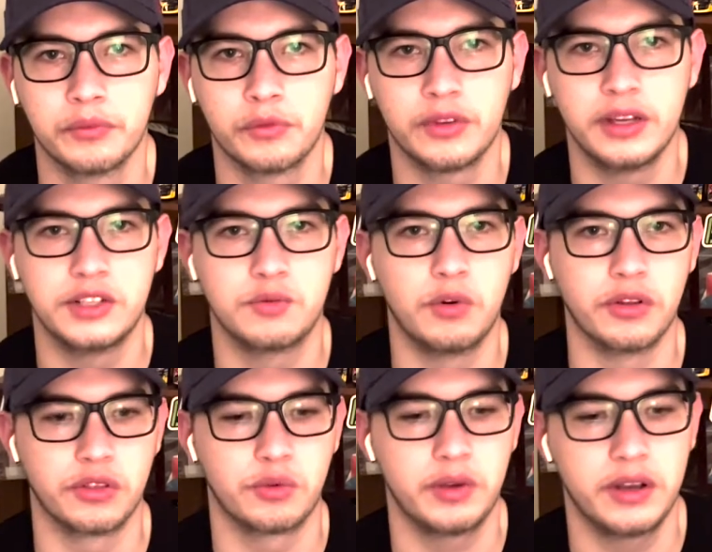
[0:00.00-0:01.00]
He's won
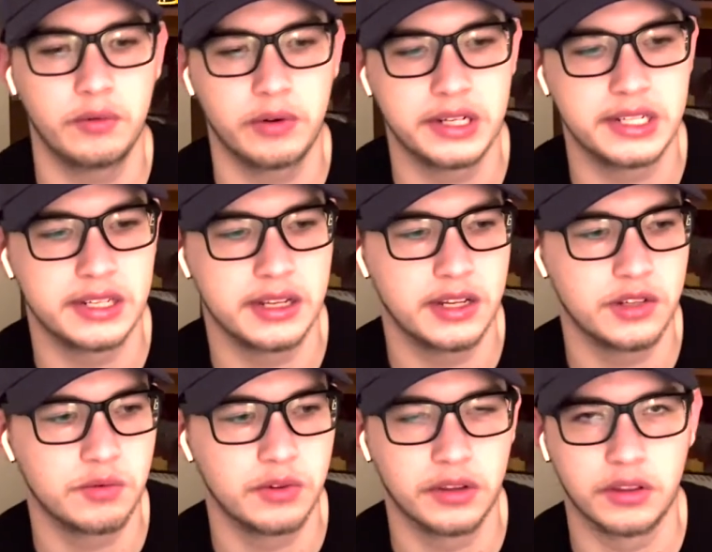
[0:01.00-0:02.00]
3 races. He's
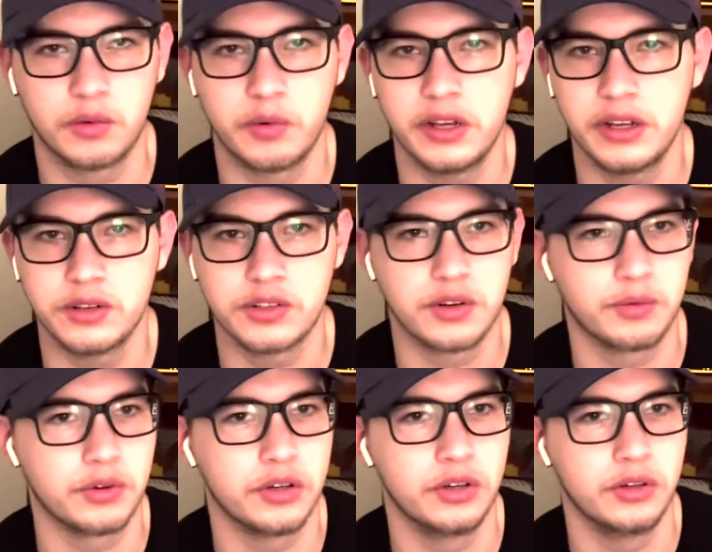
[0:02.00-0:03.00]
won 3 years in a
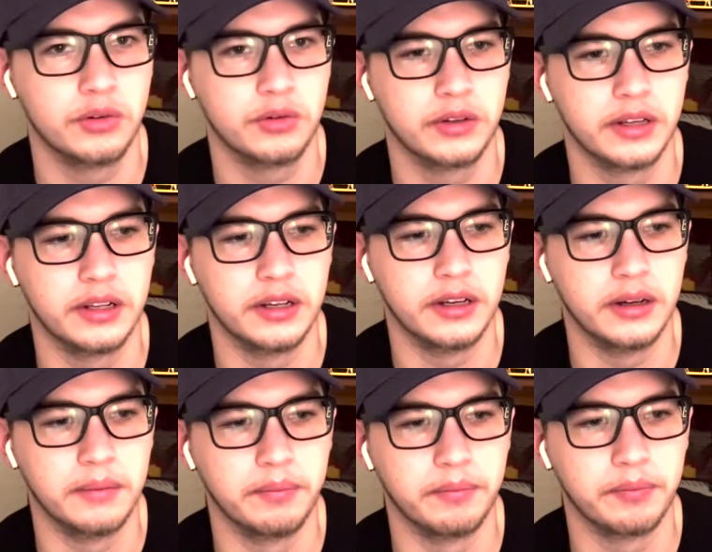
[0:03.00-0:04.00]
row
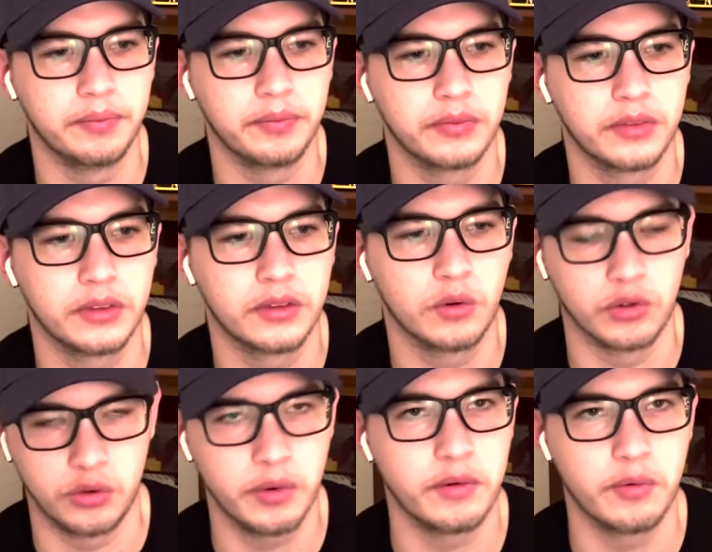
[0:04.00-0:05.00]
or
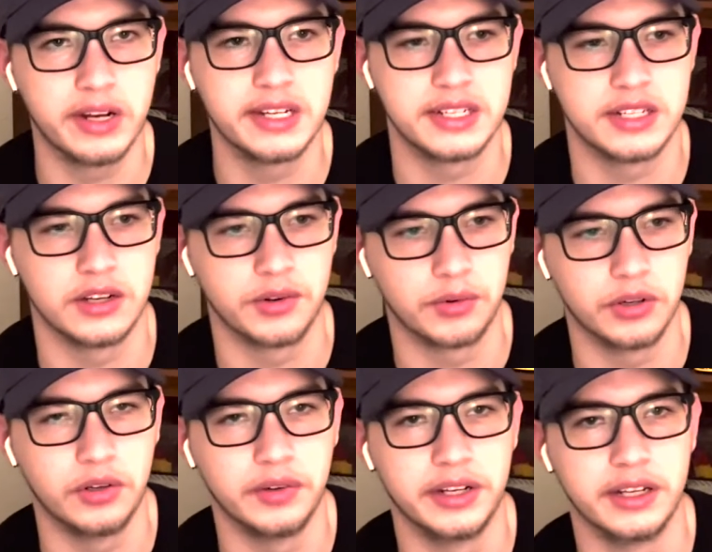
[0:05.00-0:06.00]
3 races in a
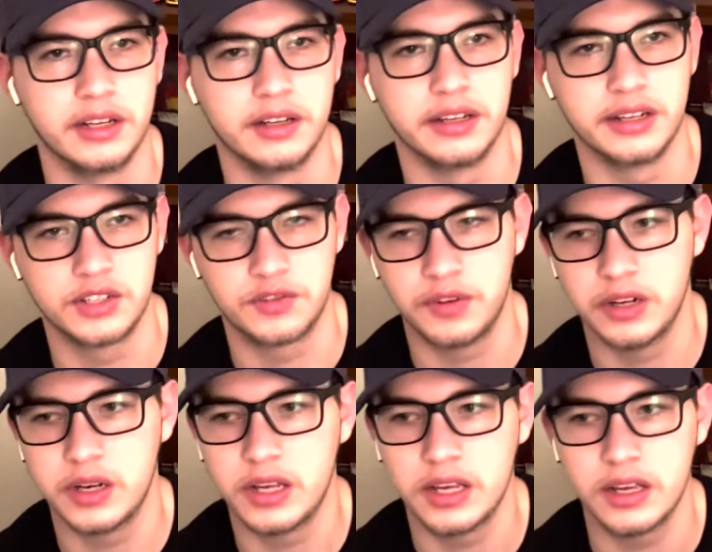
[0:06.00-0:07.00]
row in
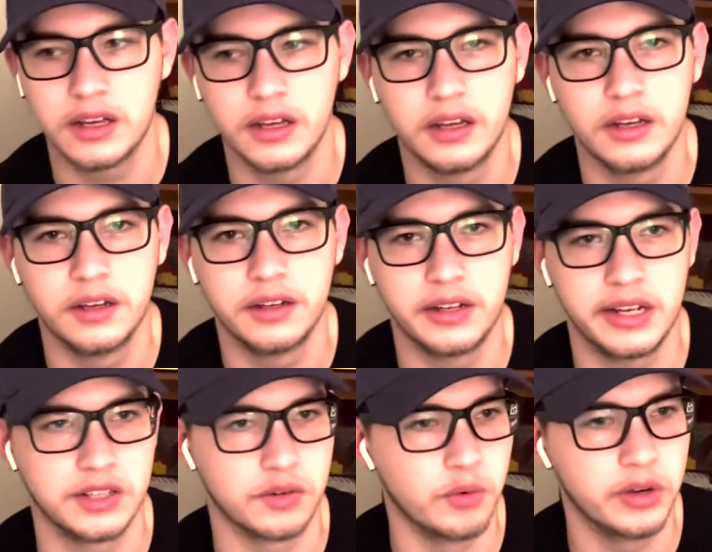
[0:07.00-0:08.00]
Xfinity. He
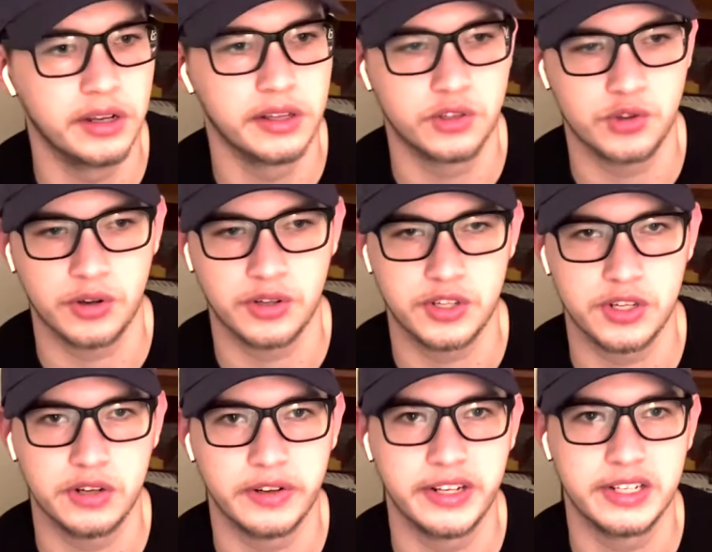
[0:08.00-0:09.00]
has a win in the Truck
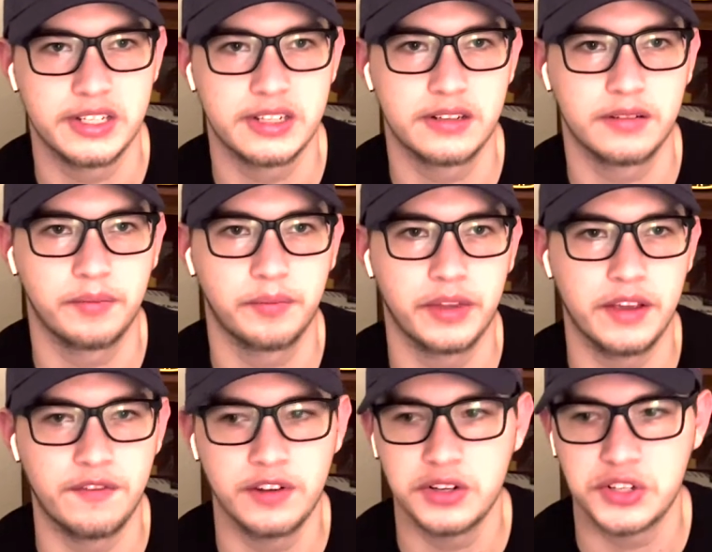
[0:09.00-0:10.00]
Series. He
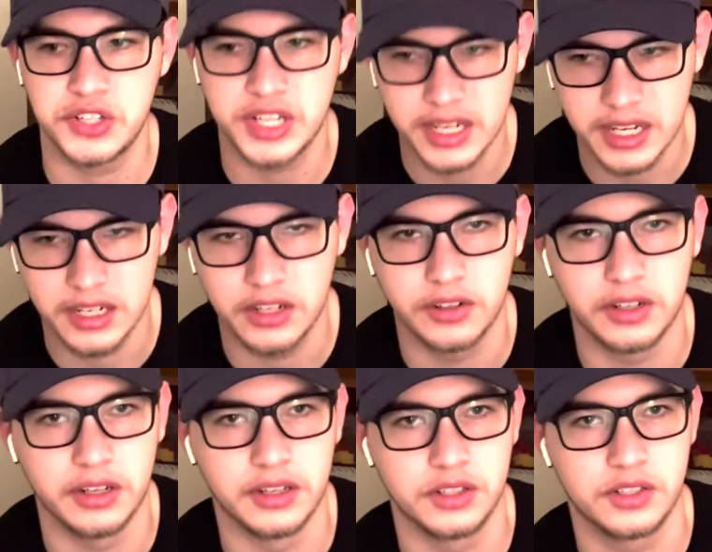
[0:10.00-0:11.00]
finished second here
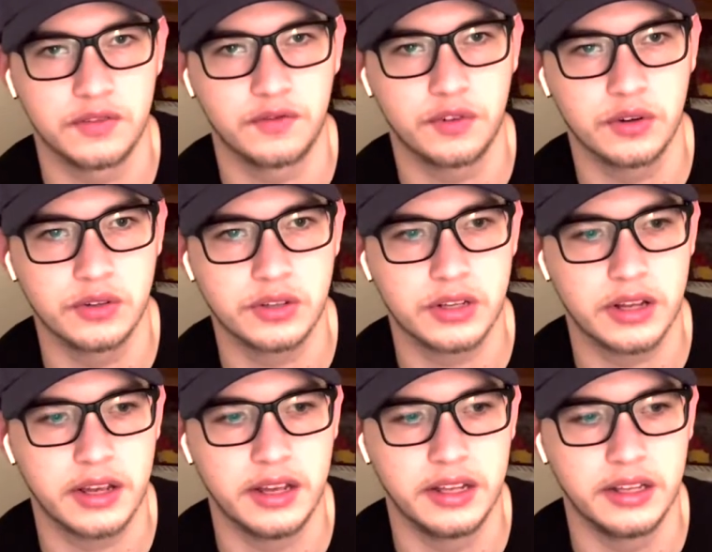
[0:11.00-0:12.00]

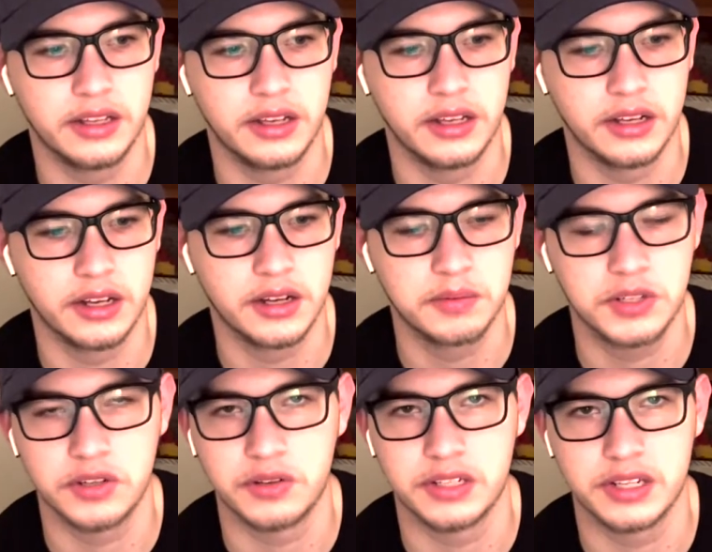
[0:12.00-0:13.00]
in the Cup
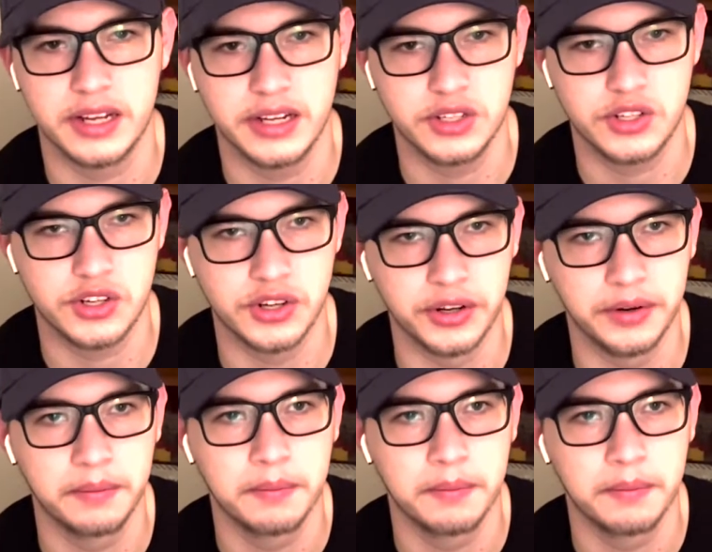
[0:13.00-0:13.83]
Series last year.